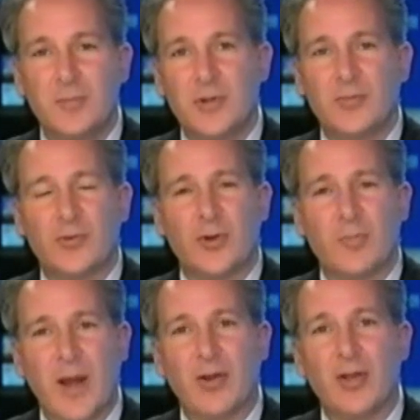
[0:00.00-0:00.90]
but they're
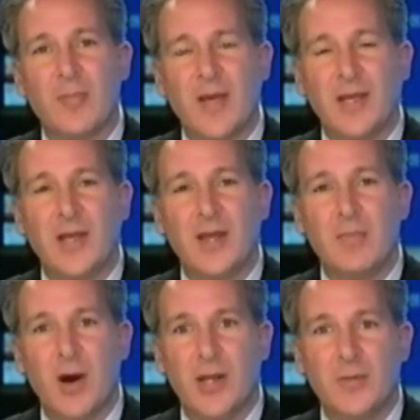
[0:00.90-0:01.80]
barely making
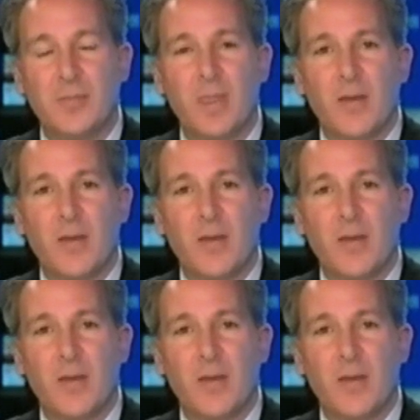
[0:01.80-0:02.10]
any money.